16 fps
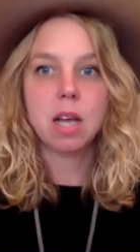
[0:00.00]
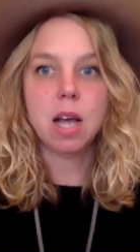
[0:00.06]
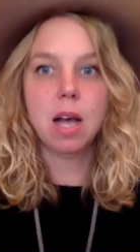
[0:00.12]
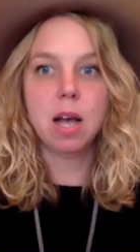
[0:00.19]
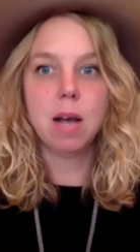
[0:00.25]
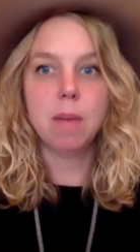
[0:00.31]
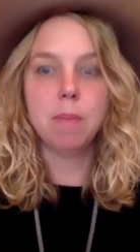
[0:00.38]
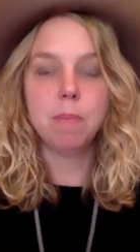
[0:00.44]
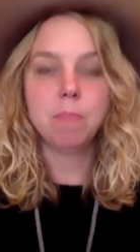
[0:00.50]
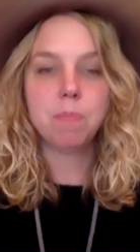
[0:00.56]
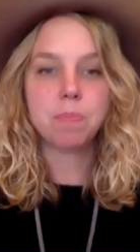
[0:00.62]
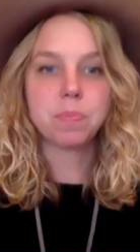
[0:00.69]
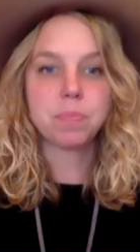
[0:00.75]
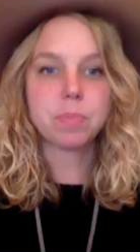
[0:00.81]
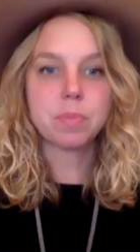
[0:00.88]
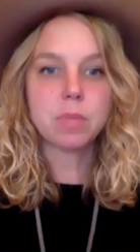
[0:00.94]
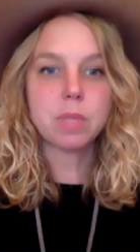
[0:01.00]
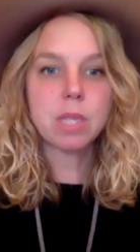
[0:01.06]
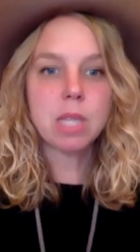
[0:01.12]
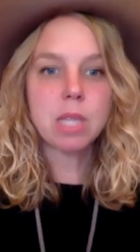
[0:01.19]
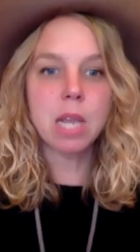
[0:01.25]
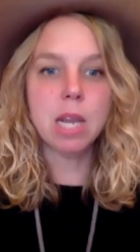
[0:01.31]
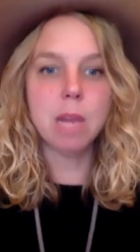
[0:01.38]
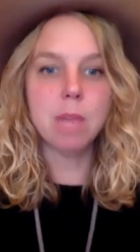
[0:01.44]
Um,
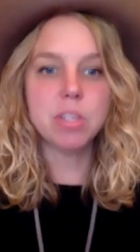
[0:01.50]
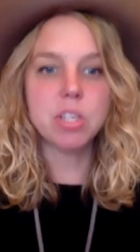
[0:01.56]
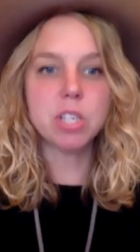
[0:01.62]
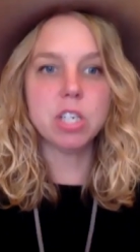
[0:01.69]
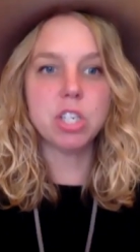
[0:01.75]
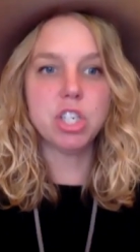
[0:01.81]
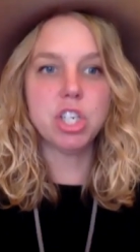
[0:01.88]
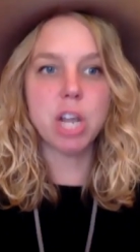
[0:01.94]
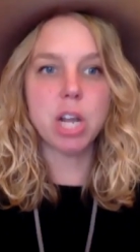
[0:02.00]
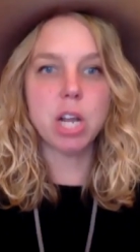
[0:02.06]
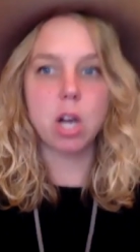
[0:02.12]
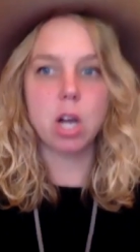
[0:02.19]
and I'm just going to check